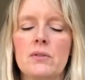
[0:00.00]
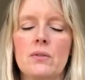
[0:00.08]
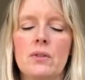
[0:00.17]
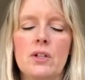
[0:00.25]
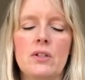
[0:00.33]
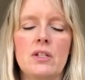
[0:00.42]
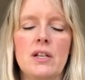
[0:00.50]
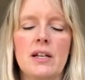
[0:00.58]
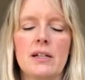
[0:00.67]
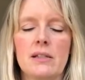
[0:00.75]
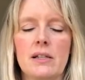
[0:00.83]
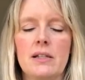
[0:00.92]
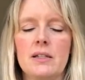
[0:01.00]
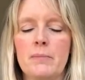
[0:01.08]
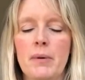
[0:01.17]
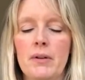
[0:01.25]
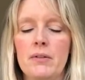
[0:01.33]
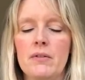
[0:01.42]
or usually as it is,
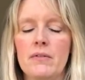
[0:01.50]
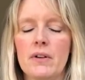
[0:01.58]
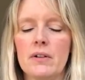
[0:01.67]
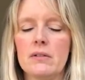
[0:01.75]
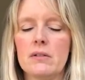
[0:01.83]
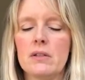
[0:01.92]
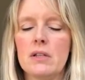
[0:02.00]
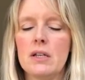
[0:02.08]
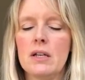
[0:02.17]
both of us,